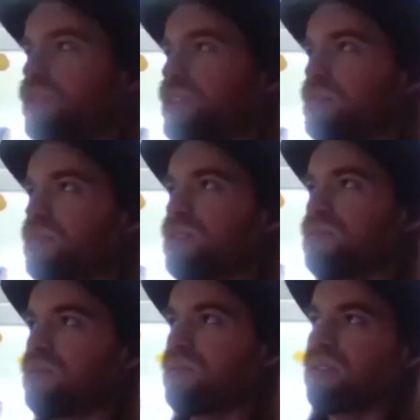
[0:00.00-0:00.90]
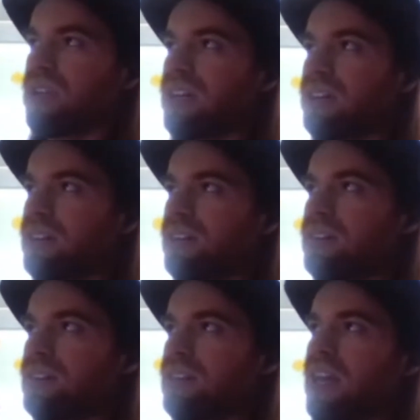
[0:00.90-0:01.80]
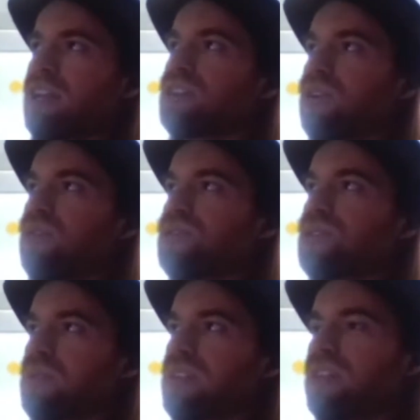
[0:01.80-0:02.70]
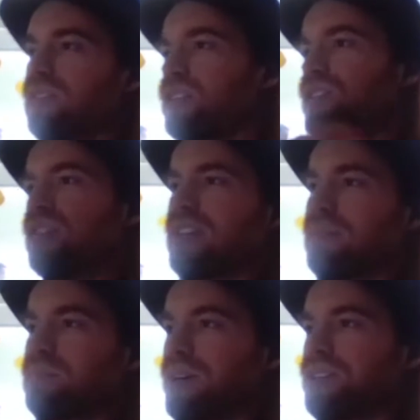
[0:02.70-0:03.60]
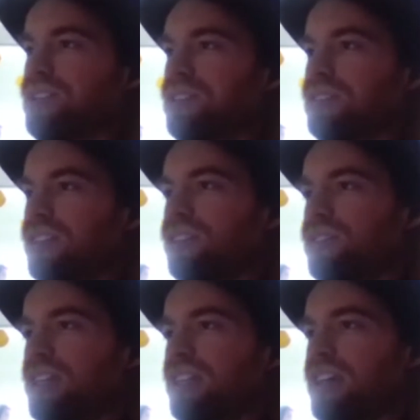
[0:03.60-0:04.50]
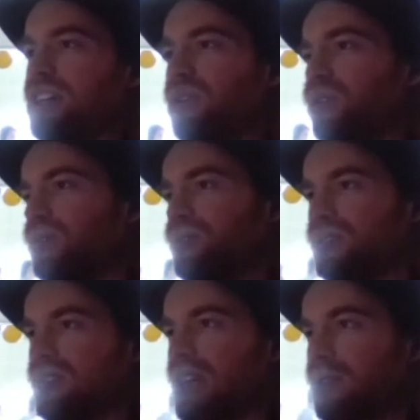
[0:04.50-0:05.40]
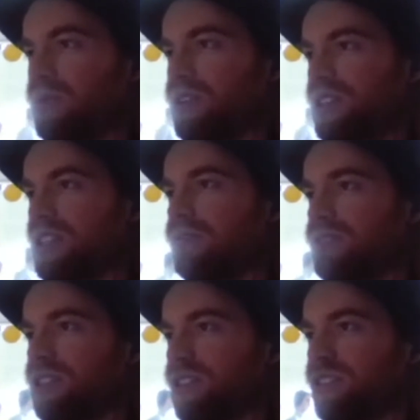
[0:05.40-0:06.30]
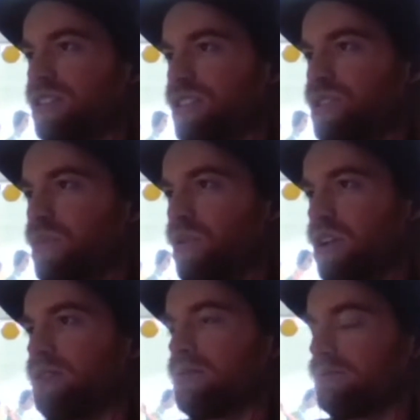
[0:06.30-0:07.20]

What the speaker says: summary for, like, the end goals, but then you also need you need, like, a whole network of stuff to support it.